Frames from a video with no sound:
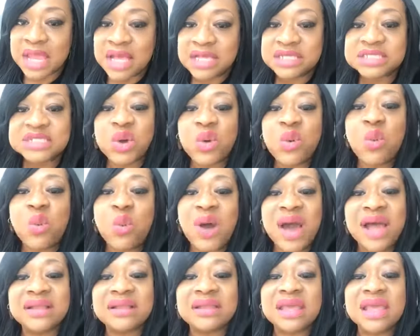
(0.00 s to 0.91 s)
So
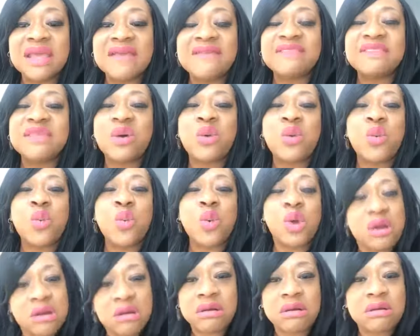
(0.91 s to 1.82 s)
what in the
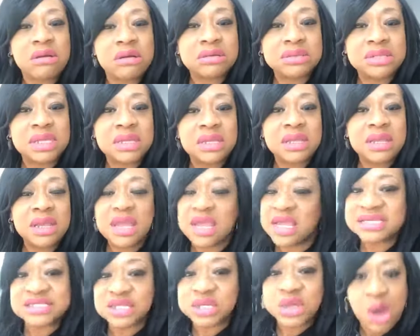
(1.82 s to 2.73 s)
world
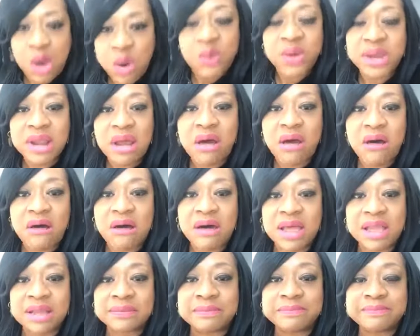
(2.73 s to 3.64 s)
is going on?
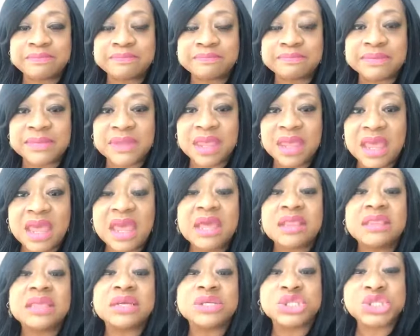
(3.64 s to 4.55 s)

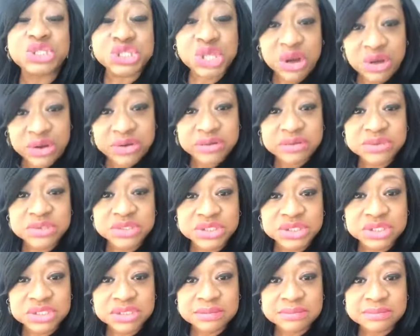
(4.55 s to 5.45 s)
The
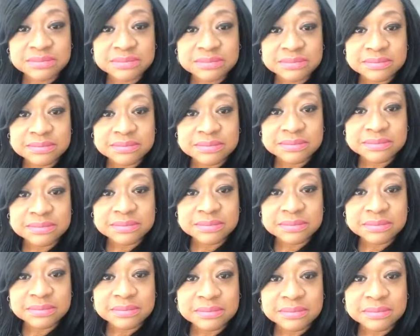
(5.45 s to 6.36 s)
church
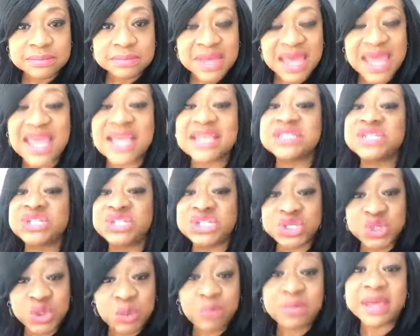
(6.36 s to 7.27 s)
is
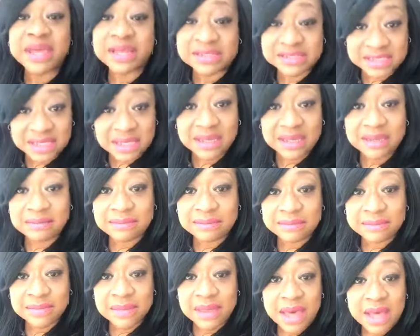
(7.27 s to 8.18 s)
too busy
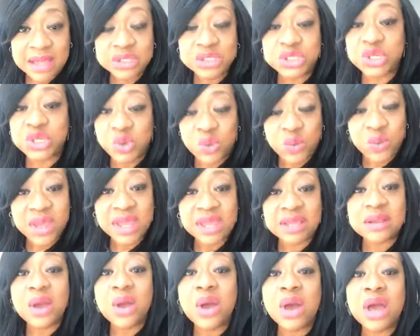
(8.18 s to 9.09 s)

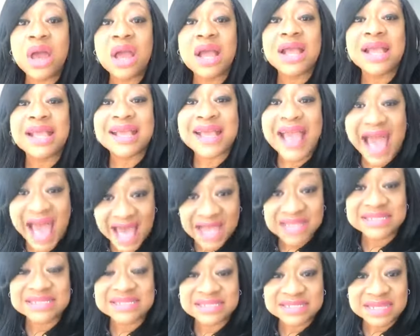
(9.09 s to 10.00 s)
doing
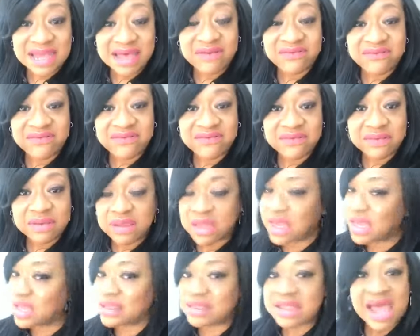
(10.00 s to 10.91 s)
God stuff
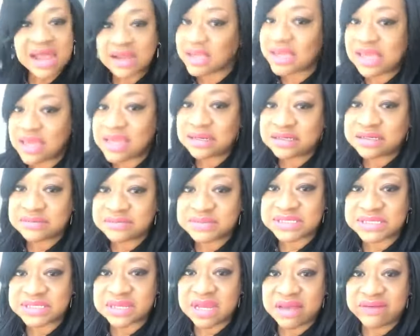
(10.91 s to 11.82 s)
and not kingdom
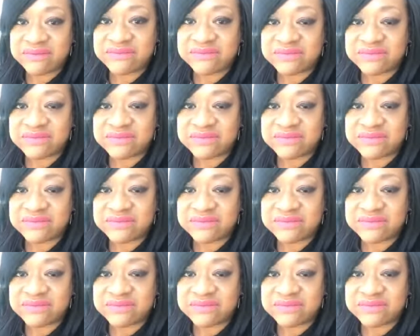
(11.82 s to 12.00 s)
stuff.